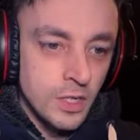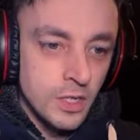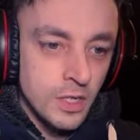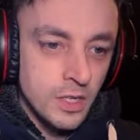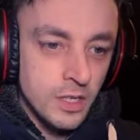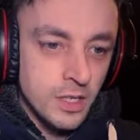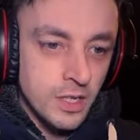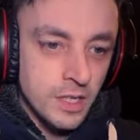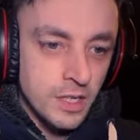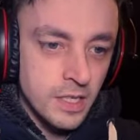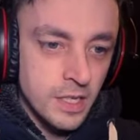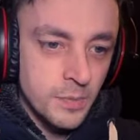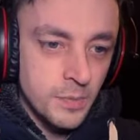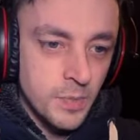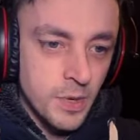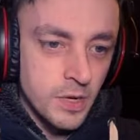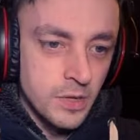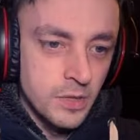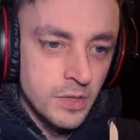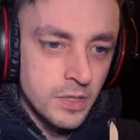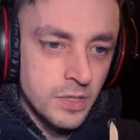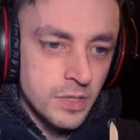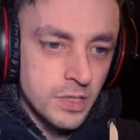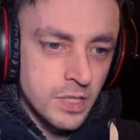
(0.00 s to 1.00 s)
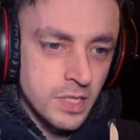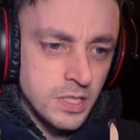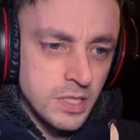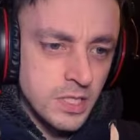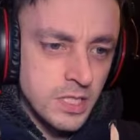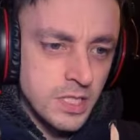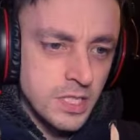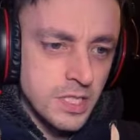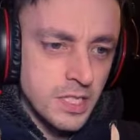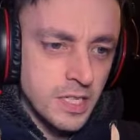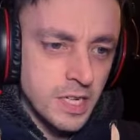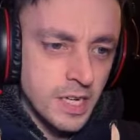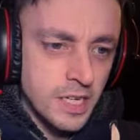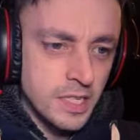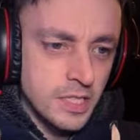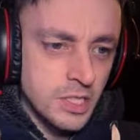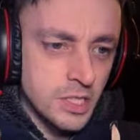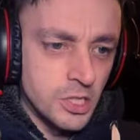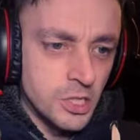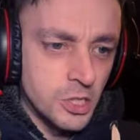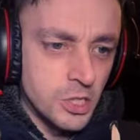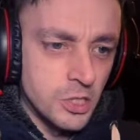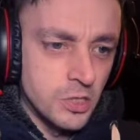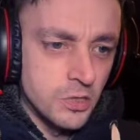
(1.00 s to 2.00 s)
Okay, opponents. This
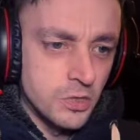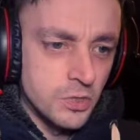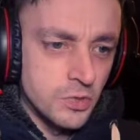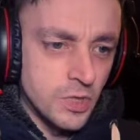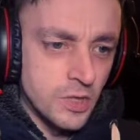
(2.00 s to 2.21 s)
indicator shows